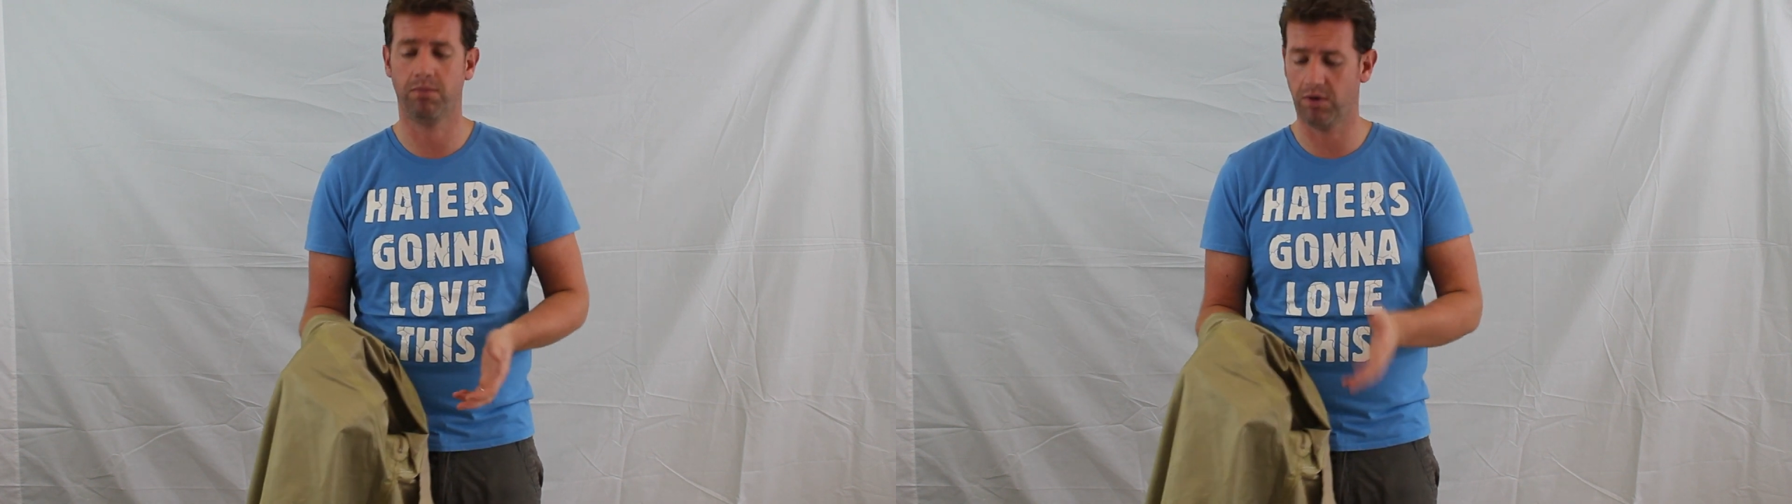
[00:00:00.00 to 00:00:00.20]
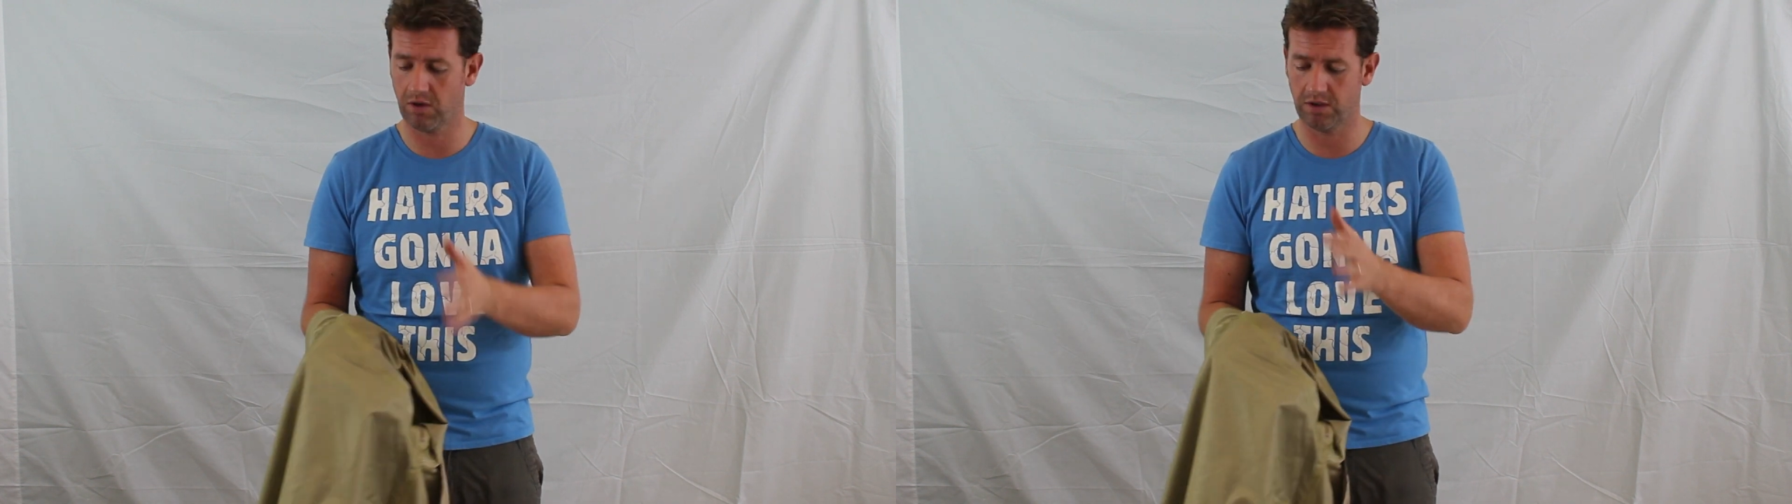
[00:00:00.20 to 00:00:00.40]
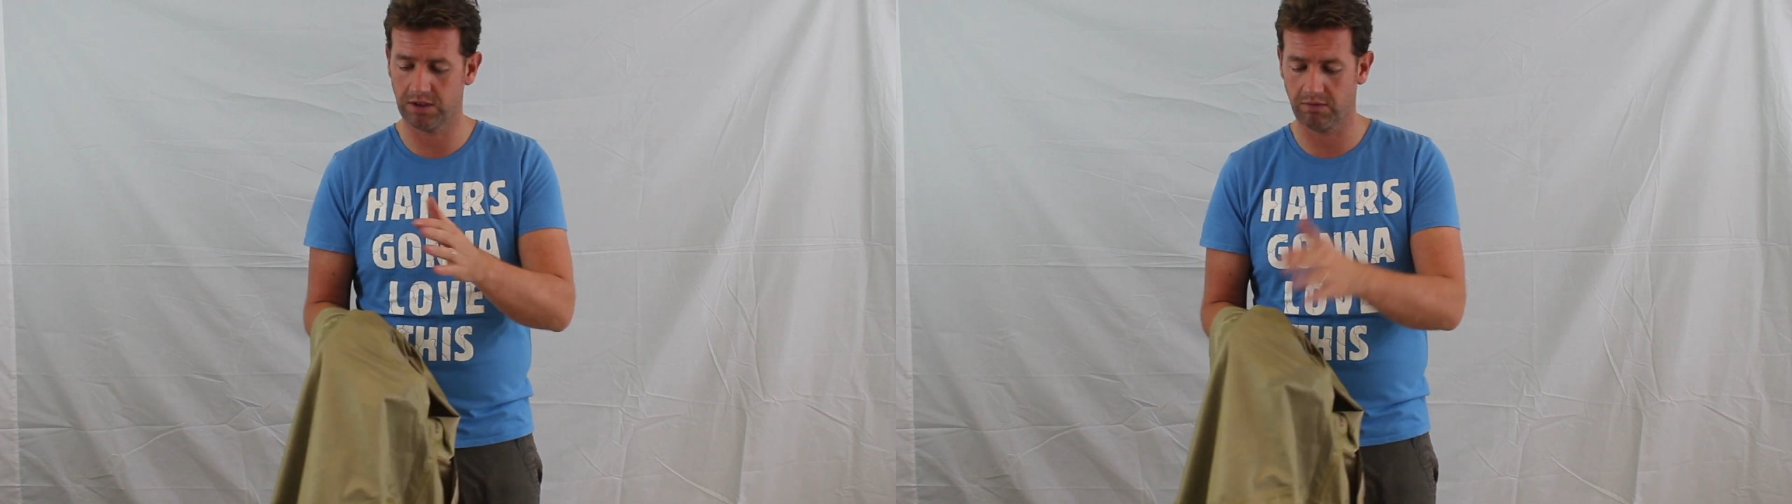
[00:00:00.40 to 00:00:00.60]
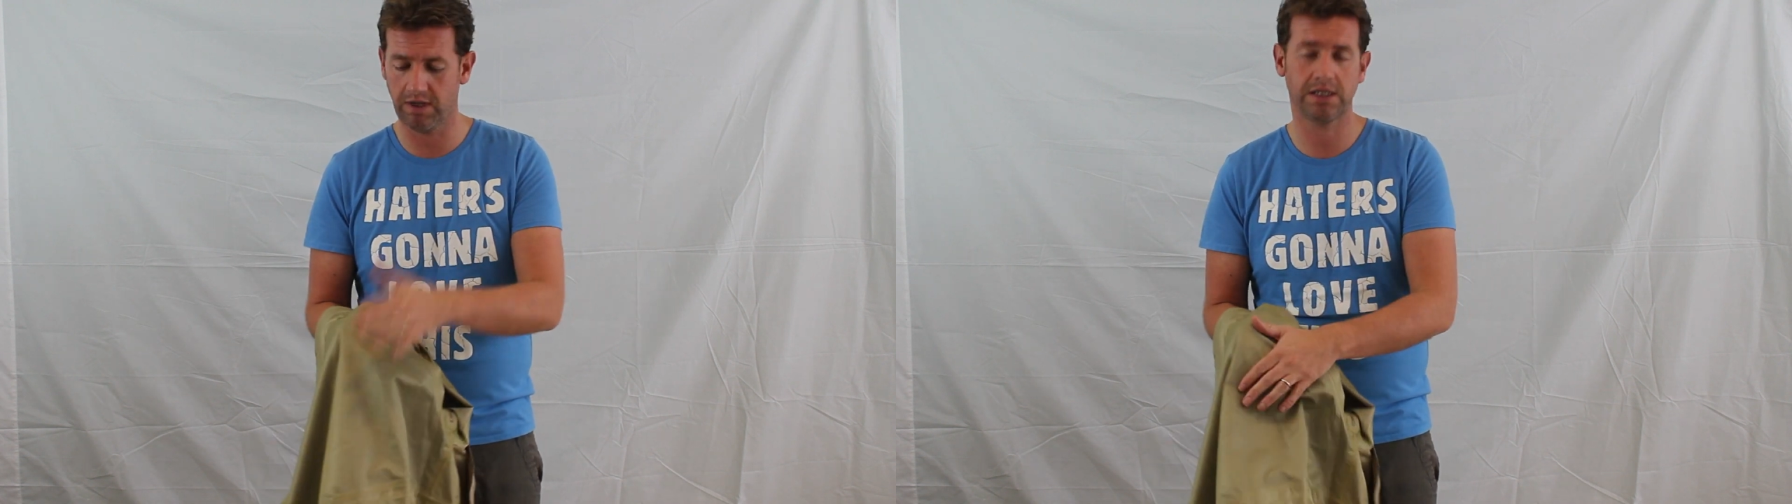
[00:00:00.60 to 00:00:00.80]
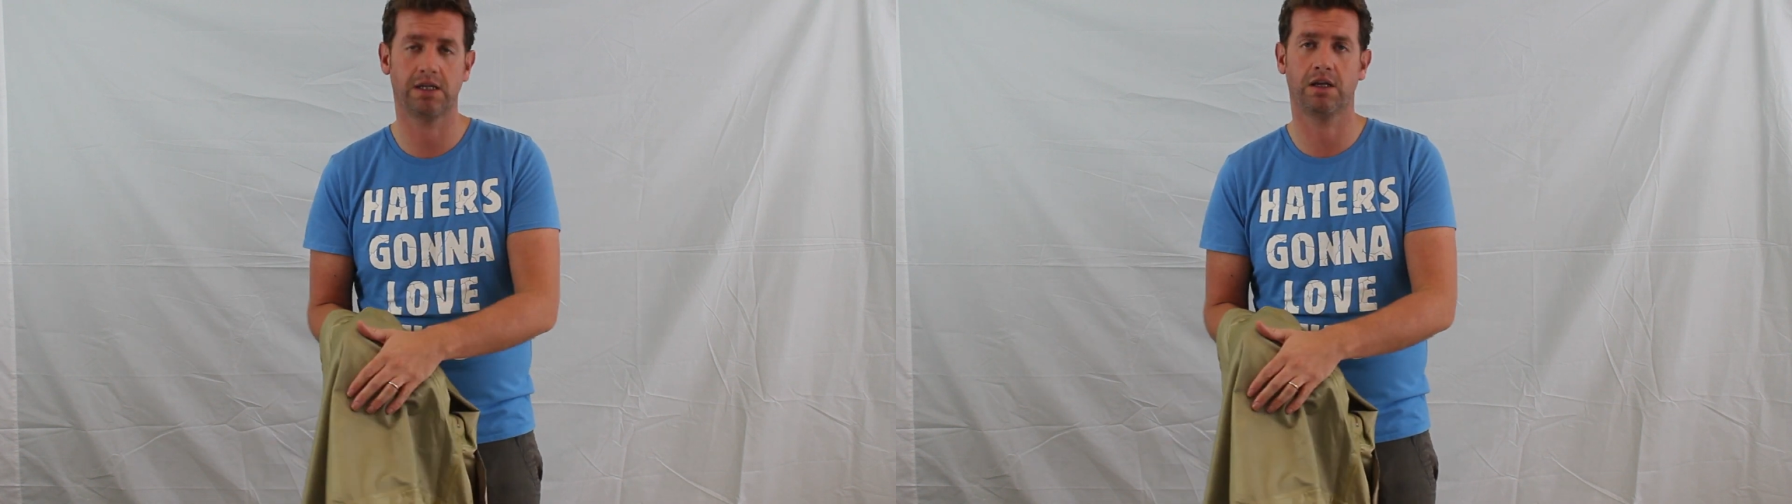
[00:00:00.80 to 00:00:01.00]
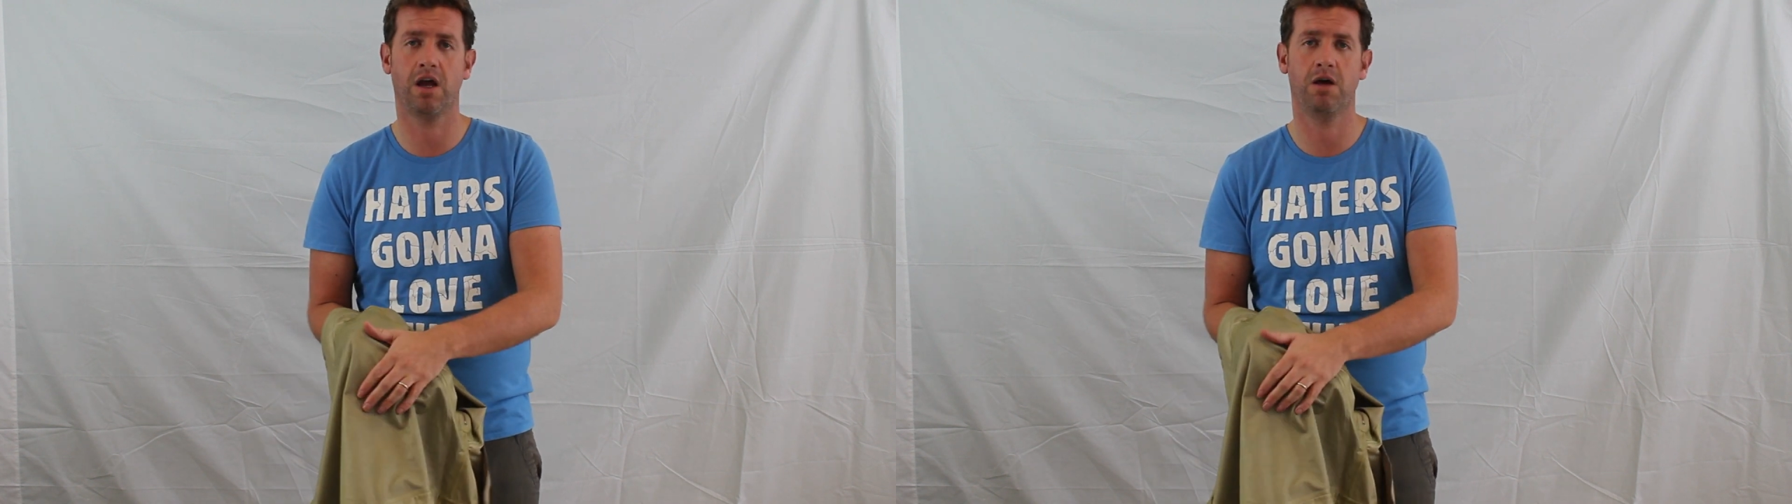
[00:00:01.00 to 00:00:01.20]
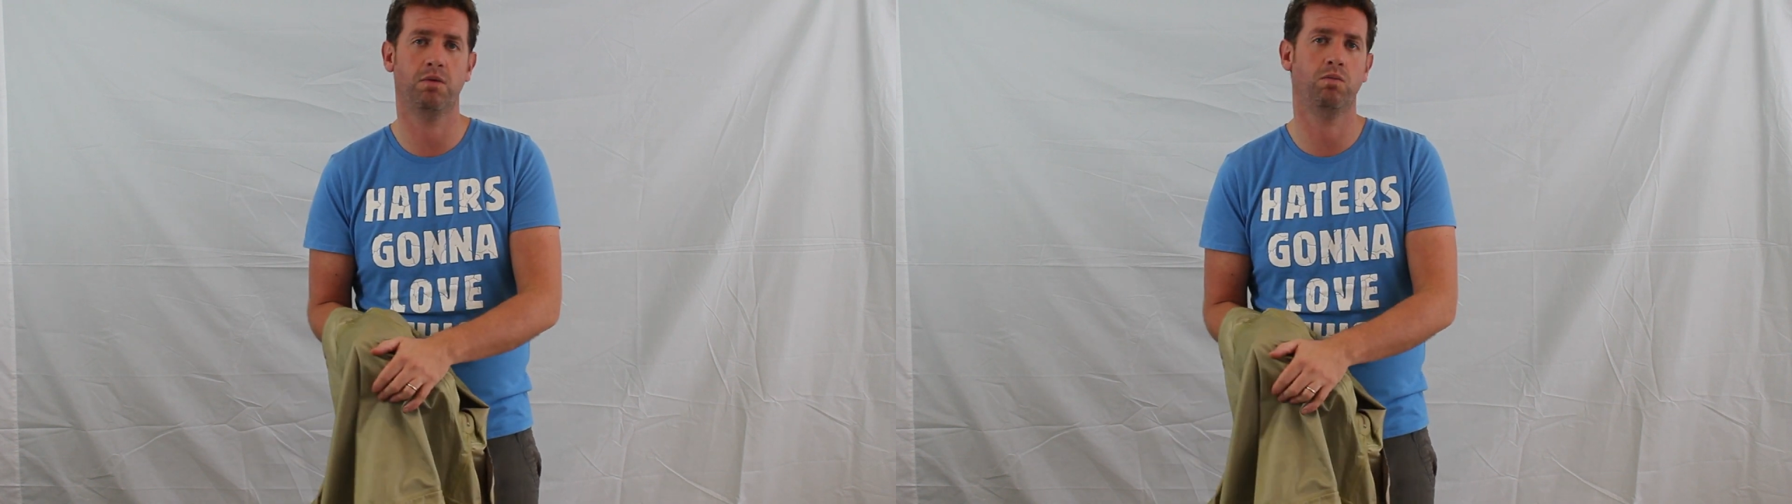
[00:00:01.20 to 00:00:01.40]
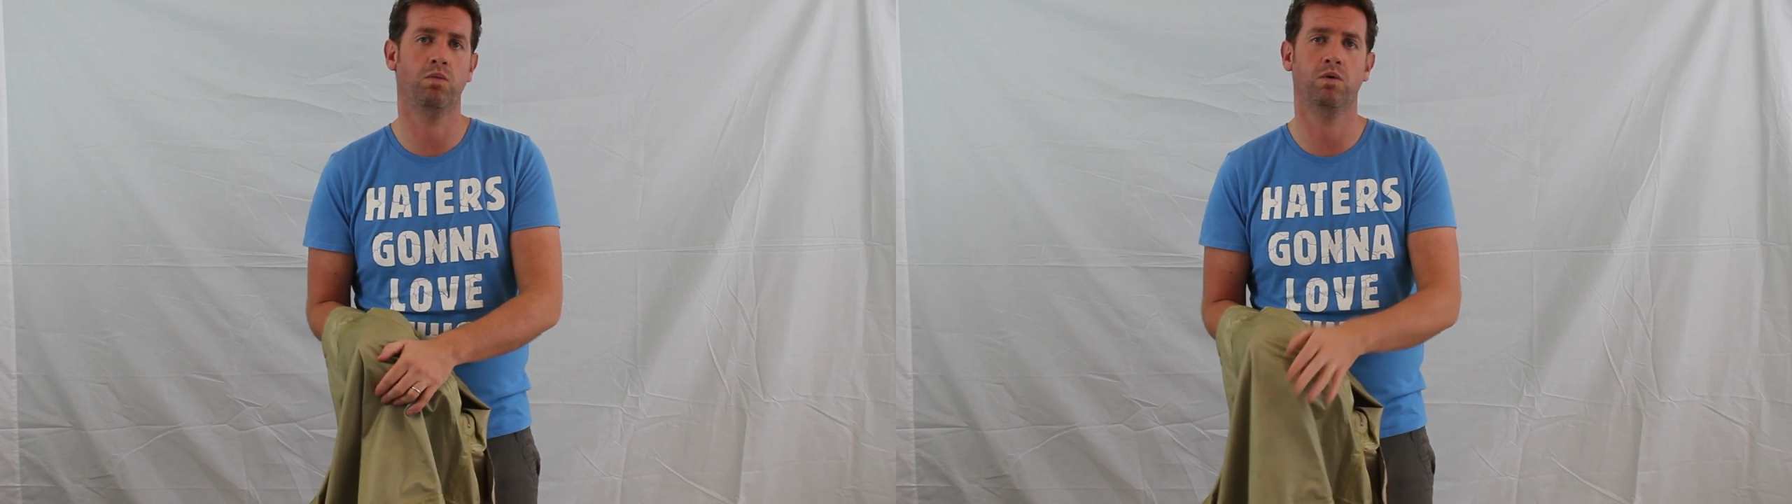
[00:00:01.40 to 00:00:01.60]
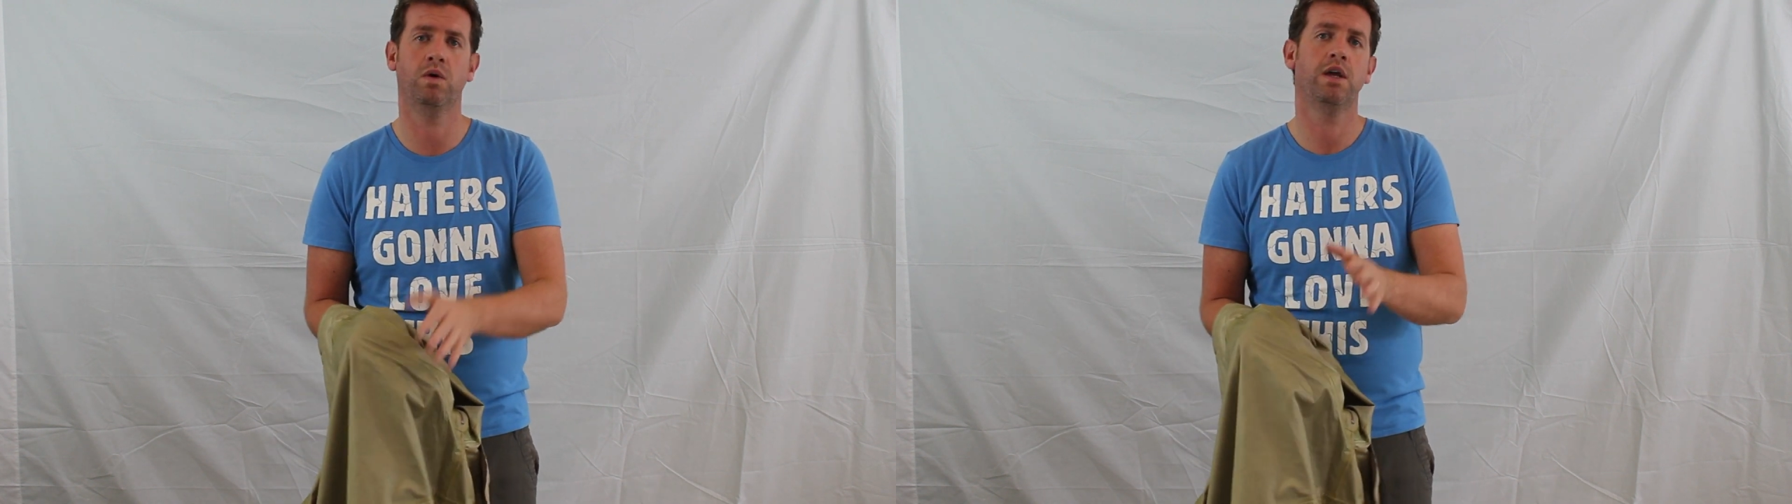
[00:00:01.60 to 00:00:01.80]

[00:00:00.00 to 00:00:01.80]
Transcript: because the rest of the garment will